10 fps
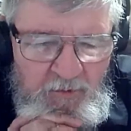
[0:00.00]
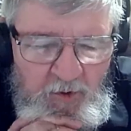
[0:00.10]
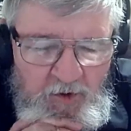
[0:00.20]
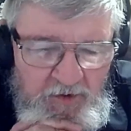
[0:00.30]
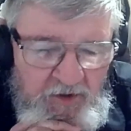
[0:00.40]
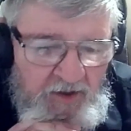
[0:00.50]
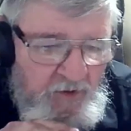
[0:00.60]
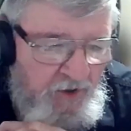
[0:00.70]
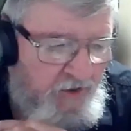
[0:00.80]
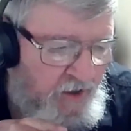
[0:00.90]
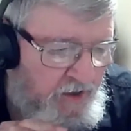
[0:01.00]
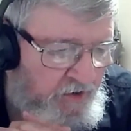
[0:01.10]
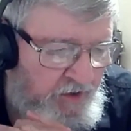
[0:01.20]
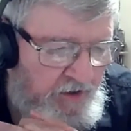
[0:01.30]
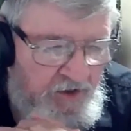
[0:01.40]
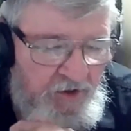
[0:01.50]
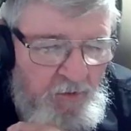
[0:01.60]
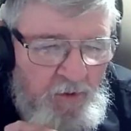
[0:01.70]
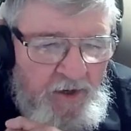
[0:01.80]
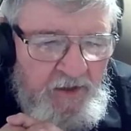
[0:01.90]
Most authors I talk to say it isn't
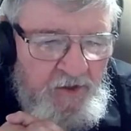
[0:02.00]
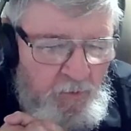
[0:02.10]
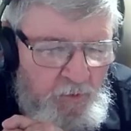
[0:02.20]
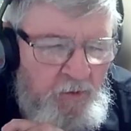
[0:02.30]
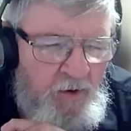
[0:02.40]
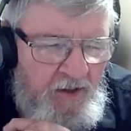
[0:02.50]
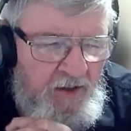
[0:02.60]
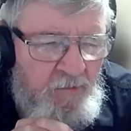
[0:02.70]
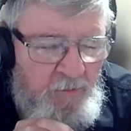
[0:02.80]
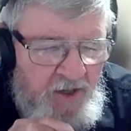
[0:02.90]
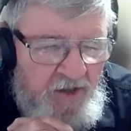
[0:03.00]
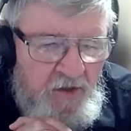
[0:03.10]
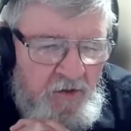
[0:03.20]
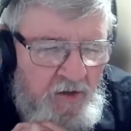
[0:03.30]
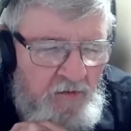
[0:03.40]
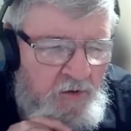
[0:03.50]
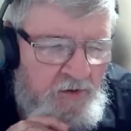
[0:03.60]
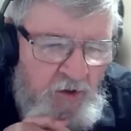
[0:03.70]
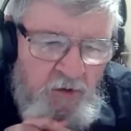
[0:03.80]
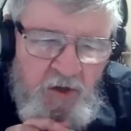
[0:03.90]
the writing, it's the rewriting that makes the novel.
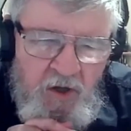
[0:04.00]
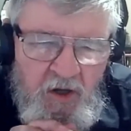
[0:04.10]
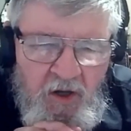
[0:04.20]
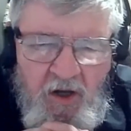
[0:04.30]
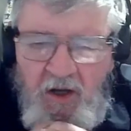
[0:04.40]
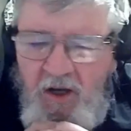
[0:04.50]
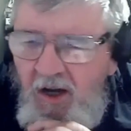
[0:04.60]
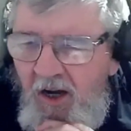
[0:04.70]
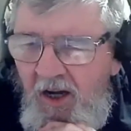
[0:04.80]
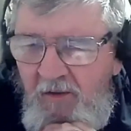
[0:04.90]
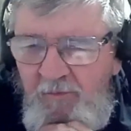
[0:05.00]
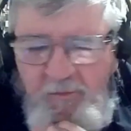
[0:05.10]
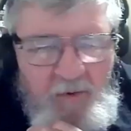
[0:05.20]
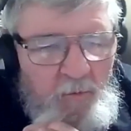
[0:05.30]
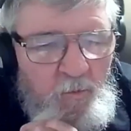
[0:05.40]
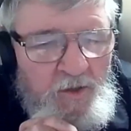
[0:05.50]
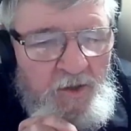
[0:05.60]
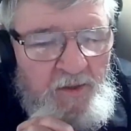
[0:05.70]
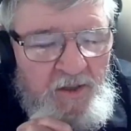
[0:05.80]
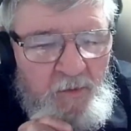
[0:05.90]
So um,
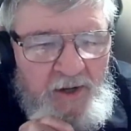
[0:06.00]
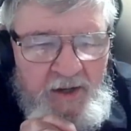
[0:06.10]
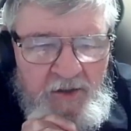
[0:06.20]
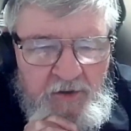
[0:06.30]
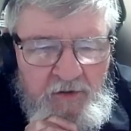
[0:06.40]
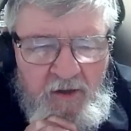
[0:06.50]
what's been the reaction?